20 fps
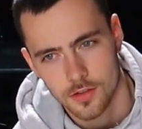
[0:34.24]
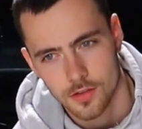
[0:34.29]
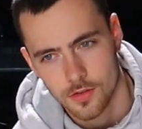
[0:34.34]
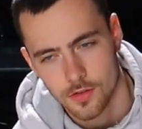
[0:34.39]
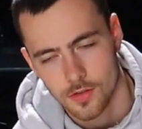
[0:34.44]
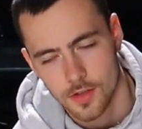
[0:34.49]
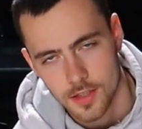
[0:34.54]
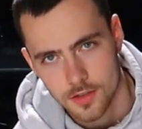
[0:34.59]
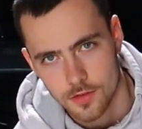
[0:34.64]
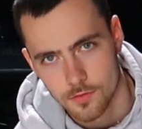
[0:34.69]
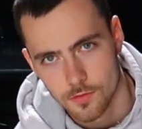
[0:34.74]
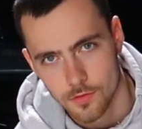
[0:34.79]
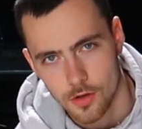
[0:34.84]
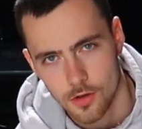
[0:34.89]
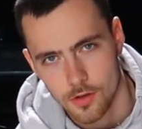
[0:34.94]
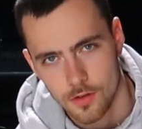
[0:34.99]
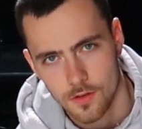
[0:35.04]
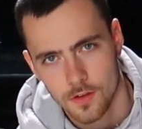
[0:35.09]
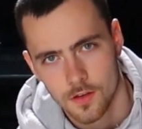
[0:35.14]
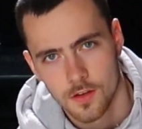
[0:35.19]
connection
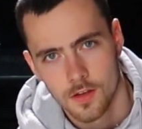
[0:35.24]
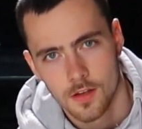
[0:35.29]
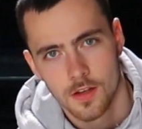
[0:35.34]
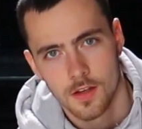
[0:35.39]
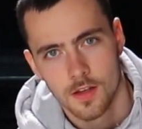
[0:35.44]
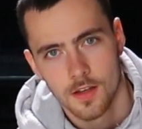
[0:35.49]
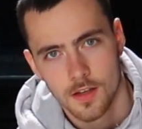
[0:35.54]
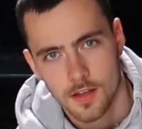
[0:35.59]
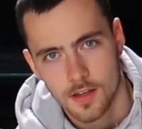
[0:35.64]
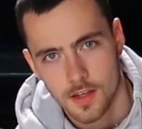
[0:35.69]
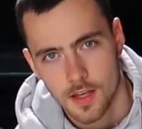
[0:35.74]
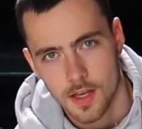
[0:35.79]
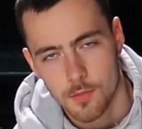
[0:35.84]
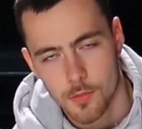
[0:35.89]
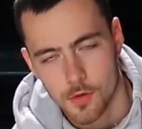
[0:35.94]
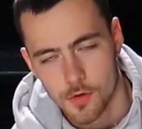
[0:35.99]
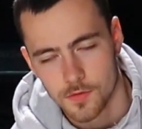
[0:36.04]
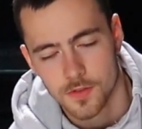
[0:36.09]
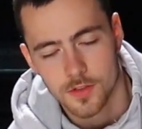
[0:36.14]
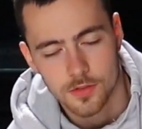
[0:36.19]
rod
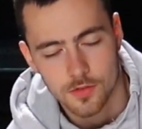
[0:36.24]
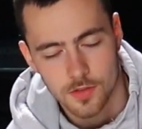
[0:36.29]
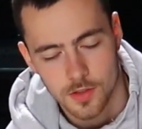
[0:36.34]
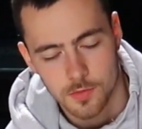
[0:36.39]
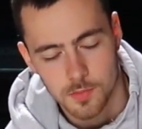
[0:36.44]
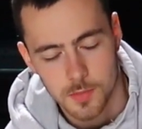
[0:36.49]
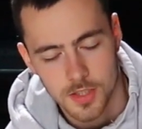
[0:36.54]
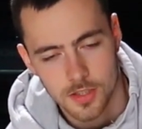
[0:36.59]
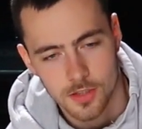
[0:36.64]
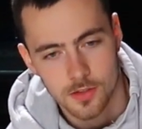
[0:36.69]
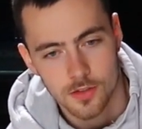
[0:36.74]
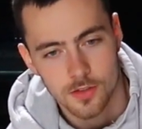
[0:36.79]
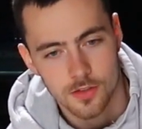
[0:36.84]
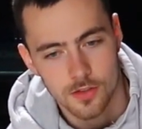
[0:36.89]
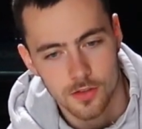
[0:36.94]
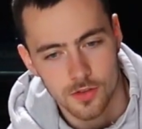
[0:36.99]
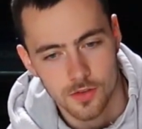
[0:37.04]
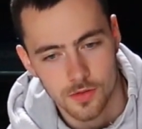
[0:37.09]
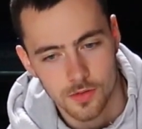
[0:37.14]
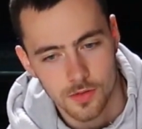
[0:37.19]
came off the transmission,
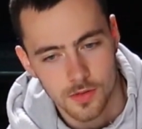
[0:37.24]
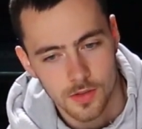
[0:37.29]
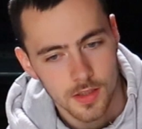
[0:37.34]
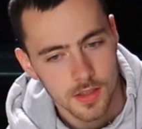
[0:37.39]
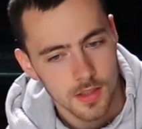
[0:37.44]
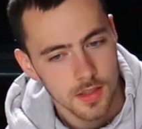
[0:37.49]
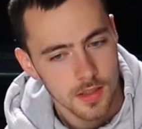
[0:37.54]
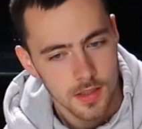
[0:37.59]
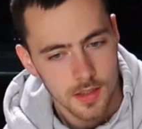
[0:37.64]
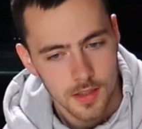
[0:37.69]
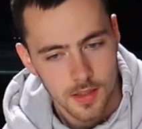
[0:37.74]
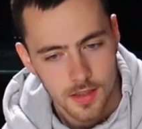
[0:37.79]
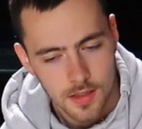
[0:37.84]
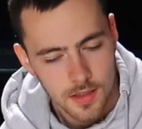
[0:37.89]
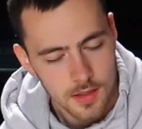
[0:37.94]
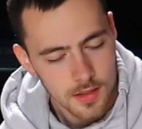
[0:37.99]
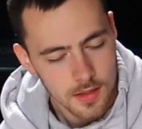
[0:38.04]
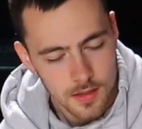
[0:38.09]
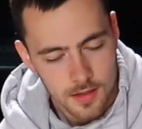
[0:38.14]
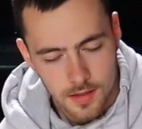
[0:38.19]
so
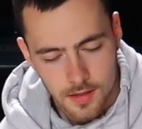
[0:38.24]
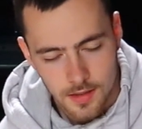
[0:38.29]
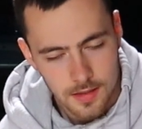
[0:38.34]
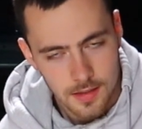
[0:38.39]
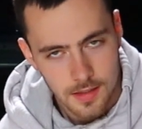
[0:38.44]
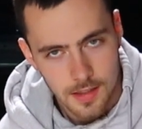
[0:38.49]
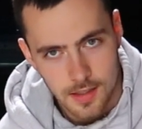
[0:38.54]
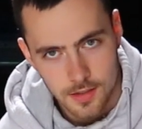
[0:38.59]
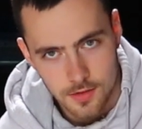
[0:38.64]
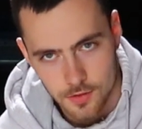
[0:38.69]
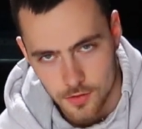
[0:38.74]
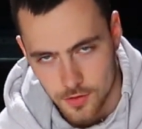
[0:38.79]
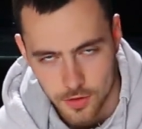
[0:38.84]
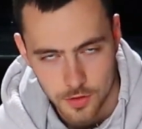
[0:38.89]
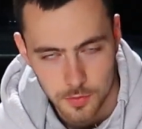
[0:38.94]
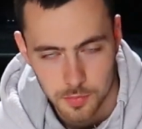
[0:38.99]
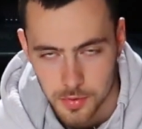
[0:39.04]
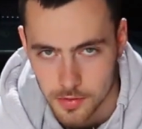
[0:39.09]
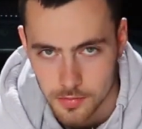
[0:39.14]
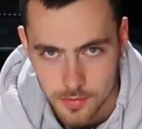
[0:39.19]
it was
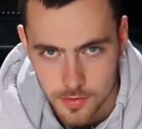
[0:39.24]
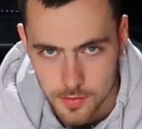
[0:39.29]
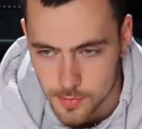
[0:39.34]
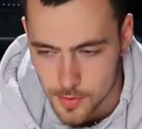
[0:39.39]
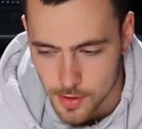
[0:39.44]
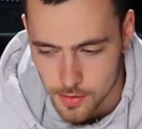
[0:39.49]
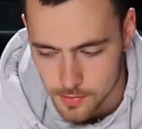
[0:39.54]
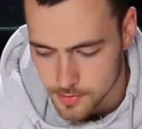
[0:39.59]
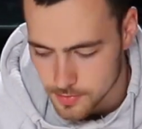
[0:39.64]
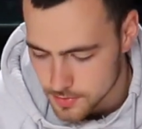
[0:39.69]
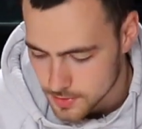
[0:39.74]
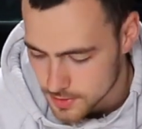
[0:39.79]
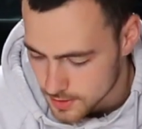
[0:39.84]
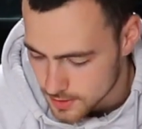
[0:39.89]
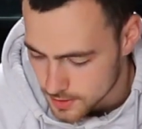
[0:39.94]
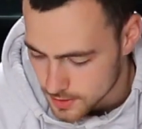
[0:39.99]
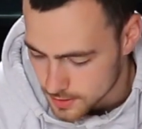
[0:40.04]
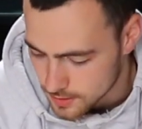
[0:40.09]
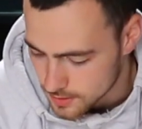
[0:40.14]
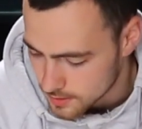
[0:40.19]
just problems,
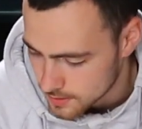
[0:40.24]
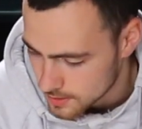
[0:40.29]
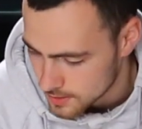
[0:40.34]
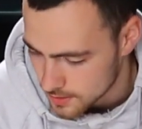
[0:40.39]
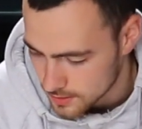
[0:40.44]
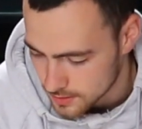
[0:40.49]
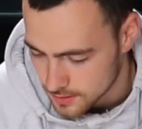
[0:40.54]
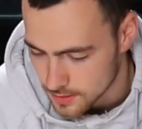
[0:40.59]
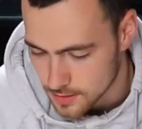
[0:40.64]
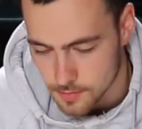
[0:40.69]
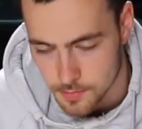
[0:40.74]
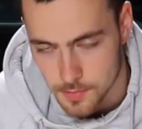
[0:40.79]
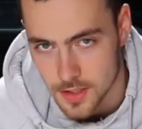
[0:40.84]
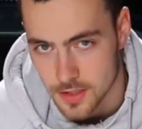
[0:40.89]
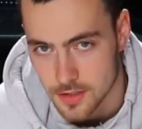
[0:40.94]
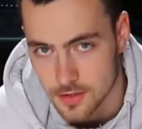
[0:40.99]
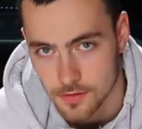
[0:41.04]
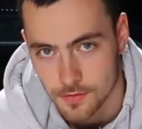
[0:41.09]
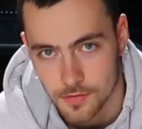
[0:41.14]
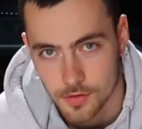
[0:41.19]
and then I didn't
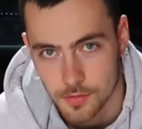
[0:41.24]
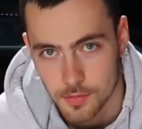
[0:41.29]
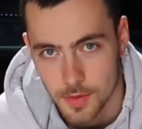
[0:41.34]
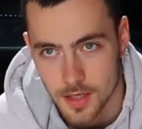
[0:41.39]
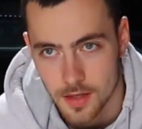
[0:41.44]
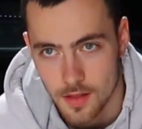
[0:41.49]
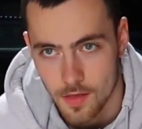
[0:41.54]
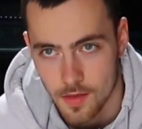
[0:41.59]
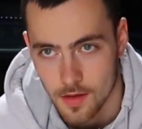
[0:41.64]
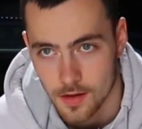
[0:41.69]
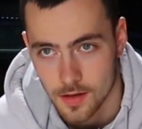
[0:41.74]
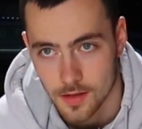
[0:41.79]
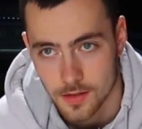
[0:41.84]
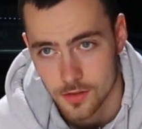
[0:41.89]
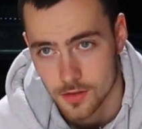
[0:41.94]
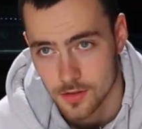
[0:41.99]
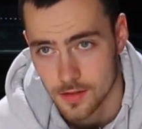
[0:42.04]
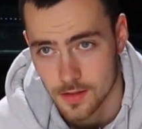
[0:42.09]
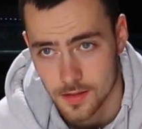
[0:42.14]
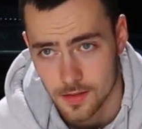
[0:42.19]
manage to film anything. I
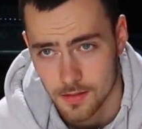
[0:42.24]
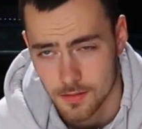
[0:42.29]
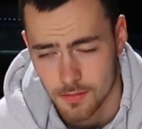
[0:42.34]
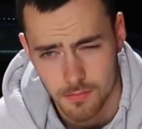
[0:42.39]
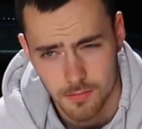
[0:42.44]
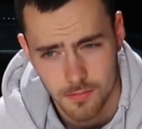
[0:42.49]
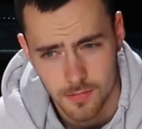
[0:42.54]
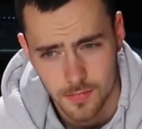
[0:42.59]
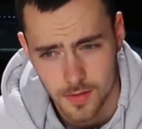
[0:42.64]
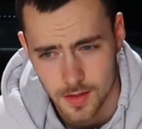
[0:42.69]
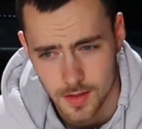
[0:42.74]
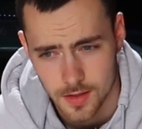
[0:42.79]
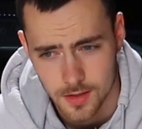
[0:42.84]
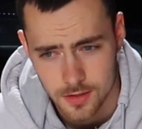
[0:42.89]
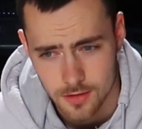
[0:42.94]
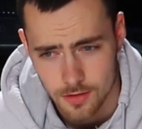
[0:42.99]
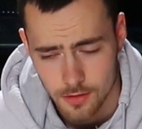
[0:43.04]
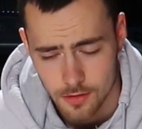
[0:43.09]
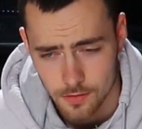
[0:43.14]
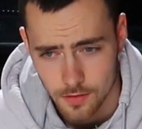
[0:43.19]
just did the
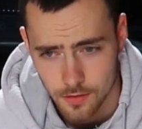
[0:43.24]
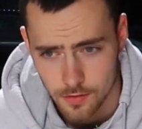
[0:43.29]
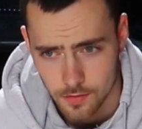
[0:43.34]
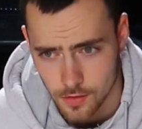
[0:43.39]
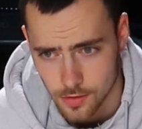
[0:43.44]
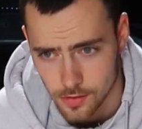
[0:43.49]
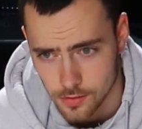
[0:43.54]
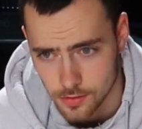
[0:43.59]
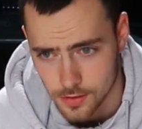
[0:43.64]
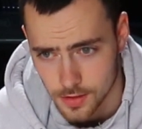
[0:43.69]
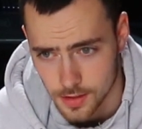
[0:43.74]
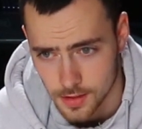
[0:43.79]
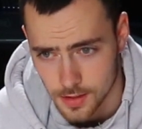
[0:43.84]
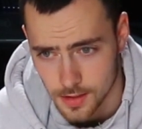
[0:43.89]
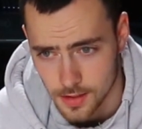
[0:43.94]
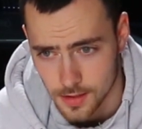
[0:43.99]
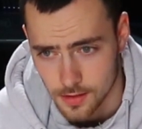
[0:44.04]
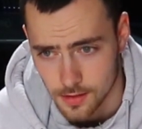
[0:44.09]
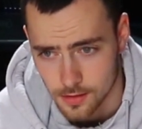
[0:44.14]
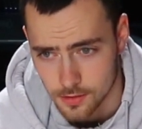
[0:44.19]
start of the vlog and
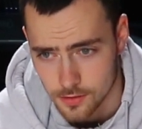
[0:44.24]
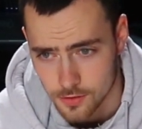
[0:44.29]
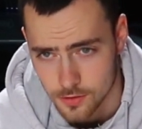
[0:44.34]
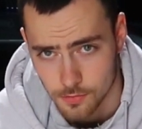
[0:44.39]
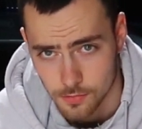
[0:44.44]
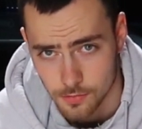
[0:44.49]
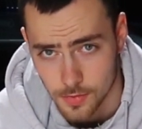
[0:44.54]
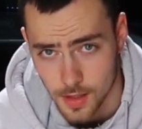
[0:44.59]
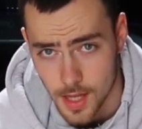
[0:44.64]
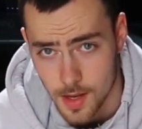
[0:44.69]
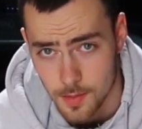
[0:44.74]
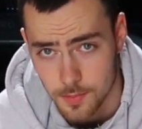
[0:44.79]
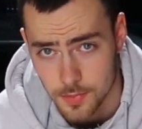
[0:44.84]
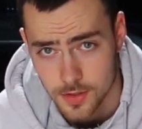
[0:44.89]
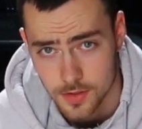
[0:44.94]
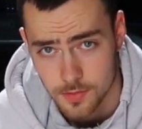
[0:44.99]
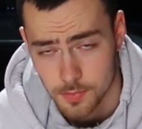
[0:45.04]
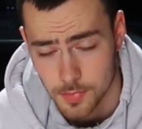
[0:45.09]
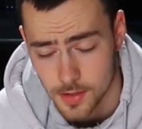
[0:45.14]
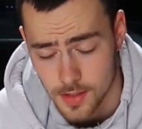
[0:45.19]
then some
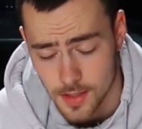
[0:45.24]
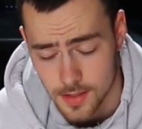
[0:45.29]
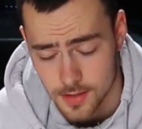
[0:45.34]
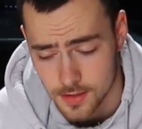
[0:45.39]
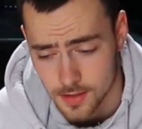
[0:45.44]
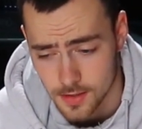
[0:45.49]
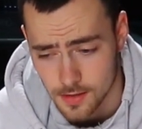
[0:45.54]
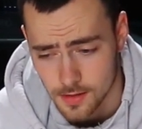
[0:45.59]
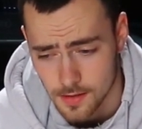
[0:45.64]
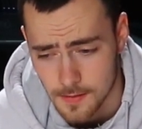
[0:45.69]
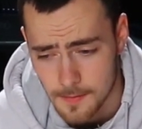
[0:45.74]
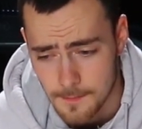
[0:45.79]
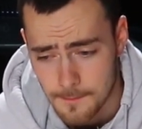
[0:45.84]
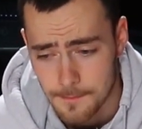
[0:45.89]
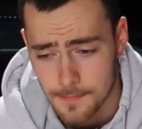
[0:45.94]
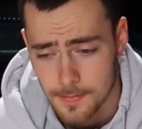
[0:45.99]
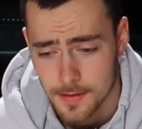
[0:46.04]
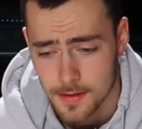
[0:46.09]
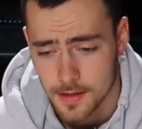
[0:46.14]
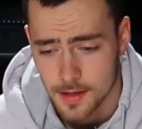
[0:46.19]
laps, but that's it.
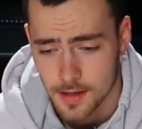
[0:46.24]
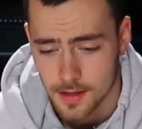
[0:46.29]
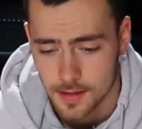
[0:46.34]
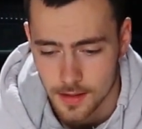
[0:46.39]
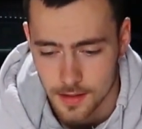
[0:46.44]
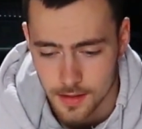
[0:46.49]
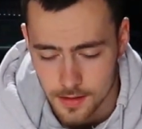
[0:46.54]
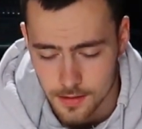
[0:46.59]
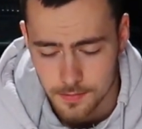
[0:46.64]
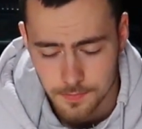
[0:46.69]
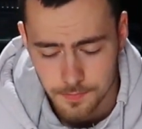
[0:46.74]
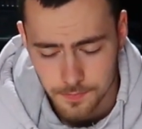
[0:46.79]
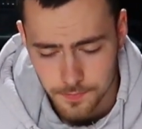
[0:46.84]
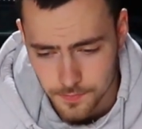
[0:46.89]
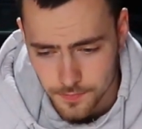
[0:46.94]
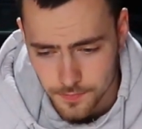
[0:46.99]
And then